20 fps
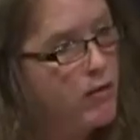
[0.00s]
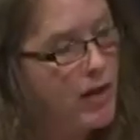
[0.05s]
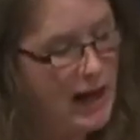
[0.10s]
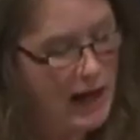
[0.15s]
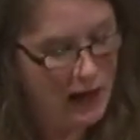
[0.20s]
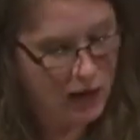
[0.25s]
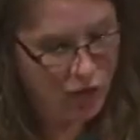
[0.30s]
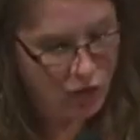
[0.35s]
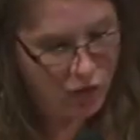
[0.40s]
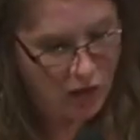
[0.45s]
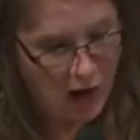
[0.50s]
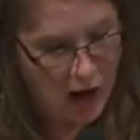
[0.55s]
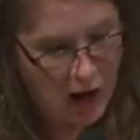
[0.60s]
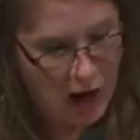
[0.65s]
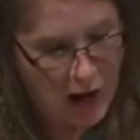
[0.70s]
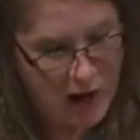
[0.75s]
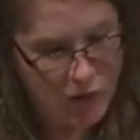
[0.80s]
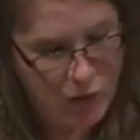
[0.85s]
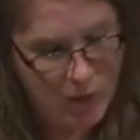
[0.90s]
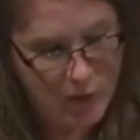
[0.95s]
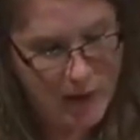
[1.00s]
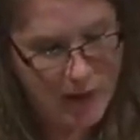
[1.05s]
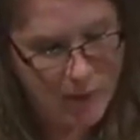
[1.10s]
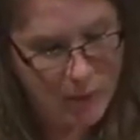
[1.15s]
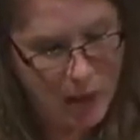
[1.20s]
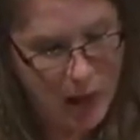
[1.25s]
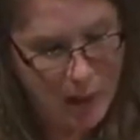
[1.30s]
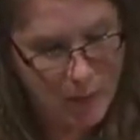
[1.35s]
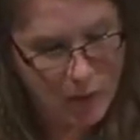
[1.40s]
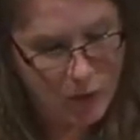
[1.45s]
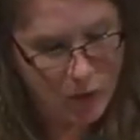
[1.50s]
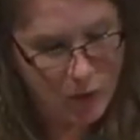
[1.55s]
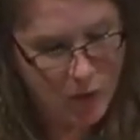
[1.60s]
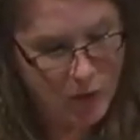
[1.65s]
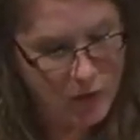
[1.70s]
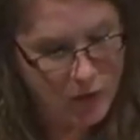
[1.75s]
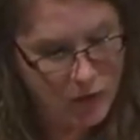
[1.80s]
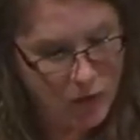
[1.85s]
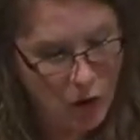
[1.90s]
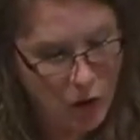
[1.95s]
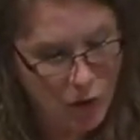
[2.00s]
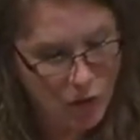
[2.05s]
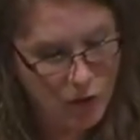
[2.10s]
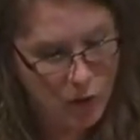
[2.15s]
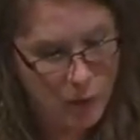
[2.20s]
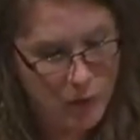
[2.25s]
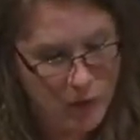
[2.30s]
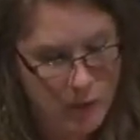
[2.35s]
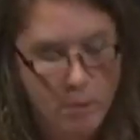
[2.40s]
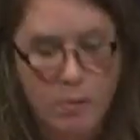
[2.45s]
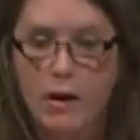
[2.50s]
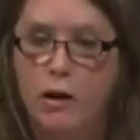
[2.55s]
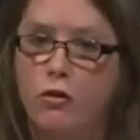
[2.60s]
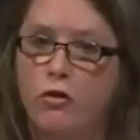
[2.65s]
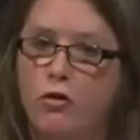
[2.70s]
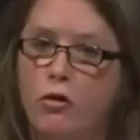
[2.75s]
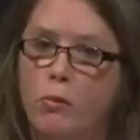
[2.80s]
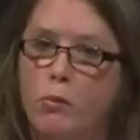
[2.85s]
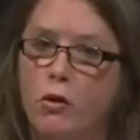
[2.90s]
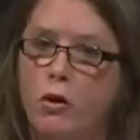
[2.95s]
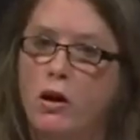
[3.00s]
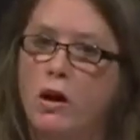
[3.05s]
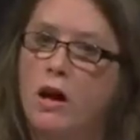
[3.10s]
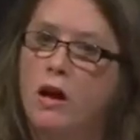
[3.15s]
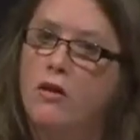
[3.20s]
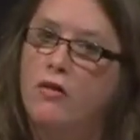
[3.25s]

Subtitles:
age 5, when they'd plopped her on the sofa with a picture book